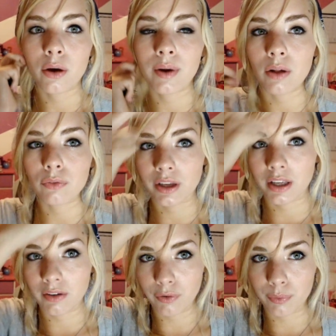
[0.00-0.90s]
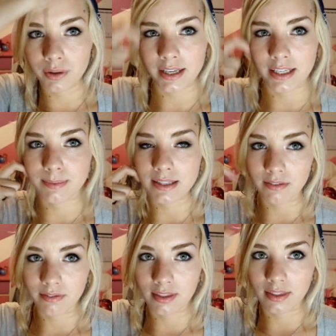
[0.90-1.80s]
going out looking for really
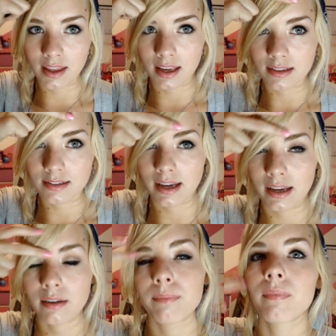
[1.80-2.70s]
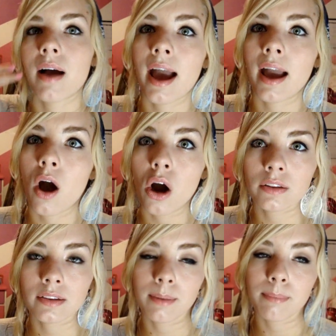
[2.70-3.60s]
expensive things. Like, I
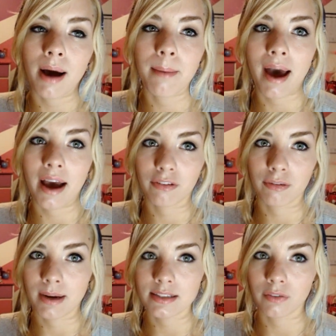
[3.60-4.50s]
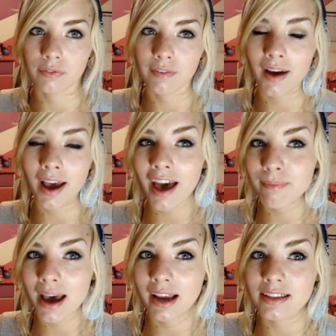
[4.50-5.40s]
hardly buy MAC for myself. If I have
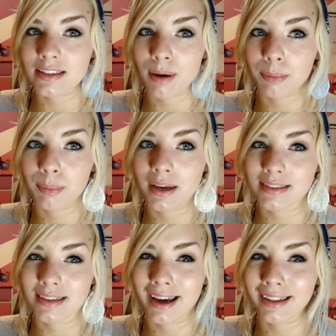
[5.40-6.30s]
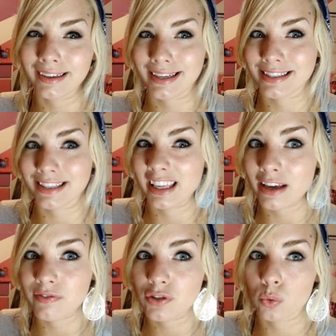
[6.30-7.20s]
MAC, it's probably because I got it like as a
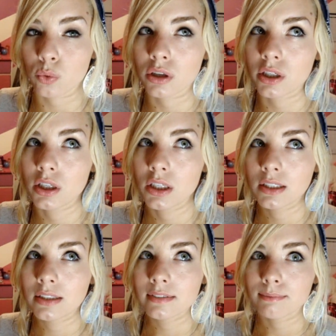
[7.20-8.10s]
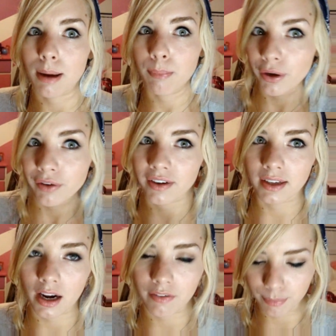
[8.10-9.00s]
gift or my boyfriend
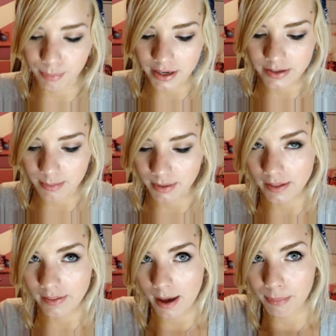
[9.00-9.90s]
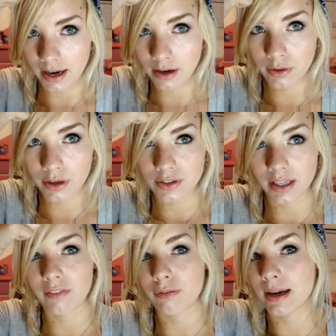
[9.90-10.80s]
got it for me or something like that, but I don't usually
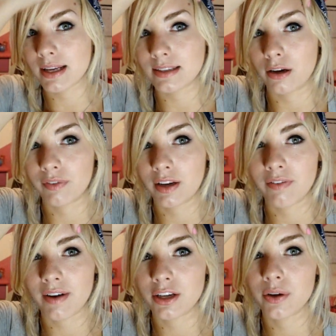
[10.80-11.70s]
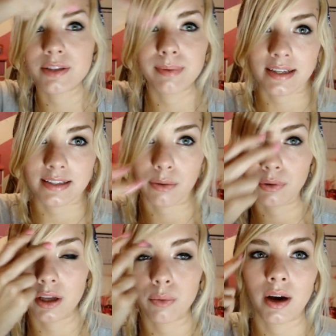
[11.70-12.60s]
get it for myself, and if I do, it's because I
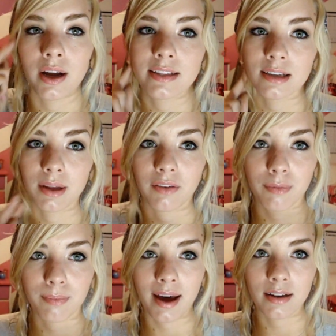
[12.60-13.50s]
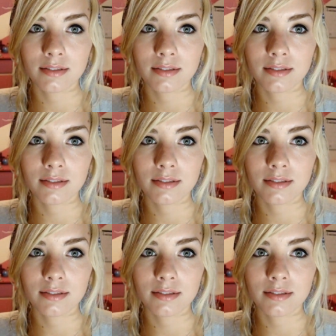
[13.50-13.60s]
really wanted something from that